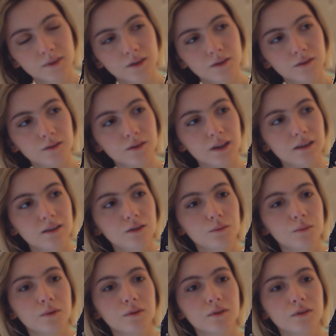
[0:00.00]
So yeah, this
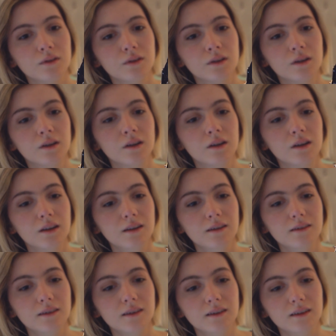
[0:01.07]
one is
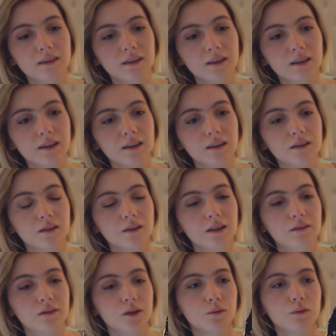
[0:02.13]
sitting in the
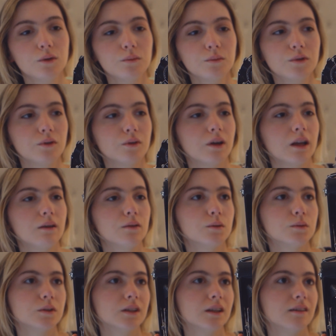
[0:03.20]
living room so
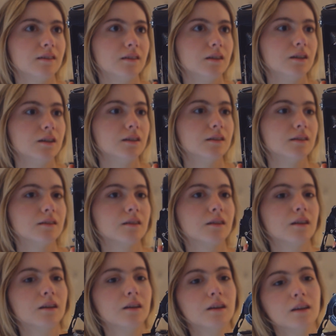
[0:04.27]
everyone can see it,
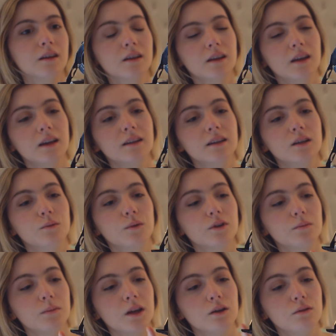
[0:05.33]
and it
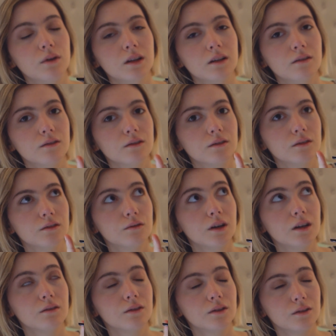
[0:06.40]
was my
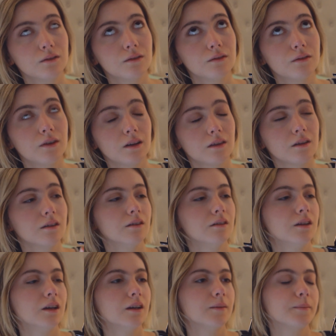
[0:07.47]
great-grandfather.
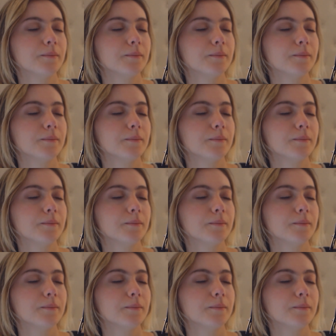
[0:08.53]
Yeah.